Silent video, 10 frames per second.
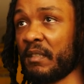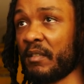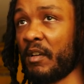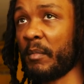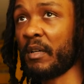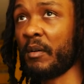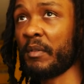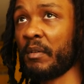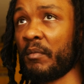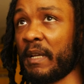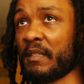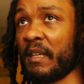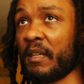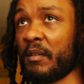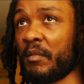So I'm gonna go with the
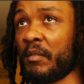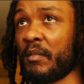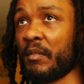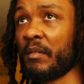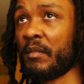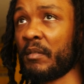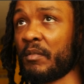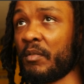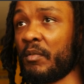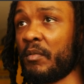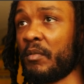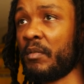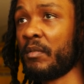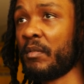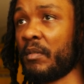rectangle tool,